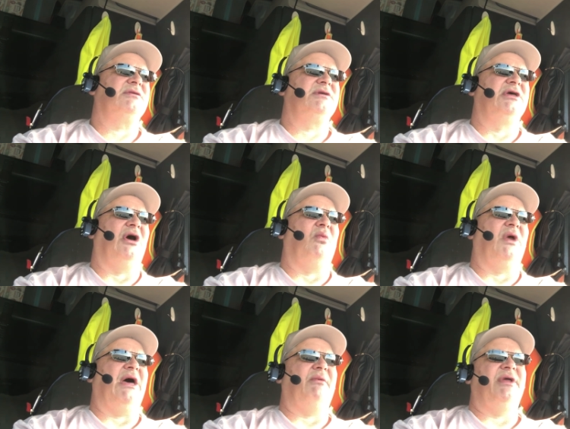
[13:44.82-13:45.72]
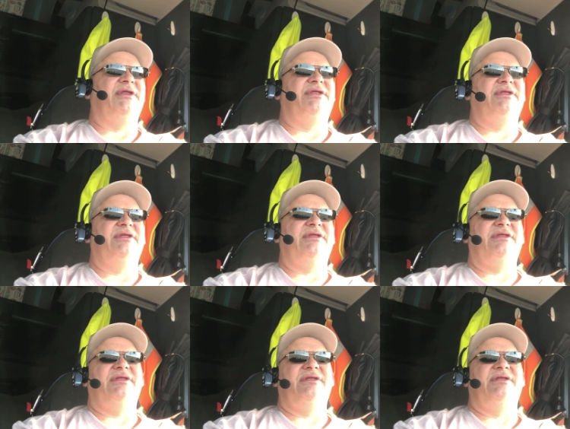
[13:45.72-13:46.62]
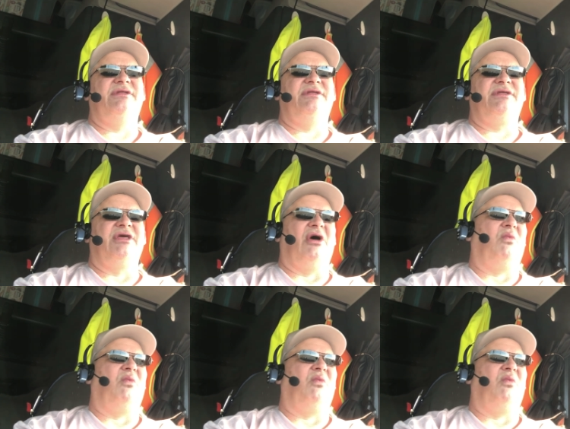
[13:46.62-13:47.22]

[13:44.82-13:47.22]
you know, what I would, you know,